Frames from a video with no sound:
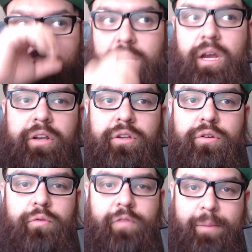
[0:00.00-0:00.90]

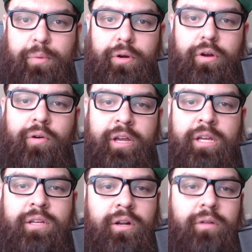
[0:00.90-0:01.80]
vapor
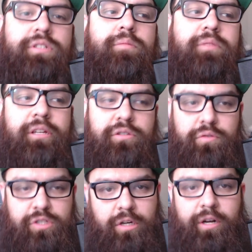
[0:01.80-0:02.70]
going, you know, something to
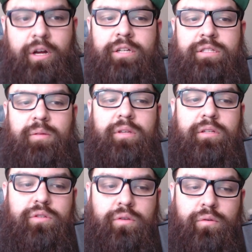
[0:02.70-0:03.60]
start on, something
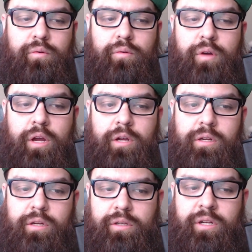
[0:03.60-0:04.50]
to,
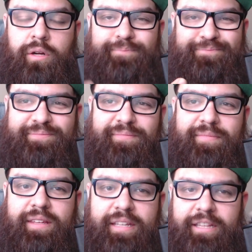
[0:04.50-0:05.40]
you know,
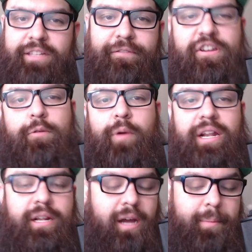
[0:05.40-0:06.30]
get their feet wet.
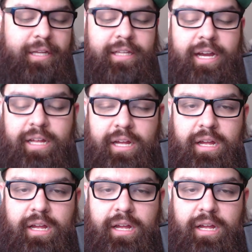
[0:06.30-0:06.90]
How about that?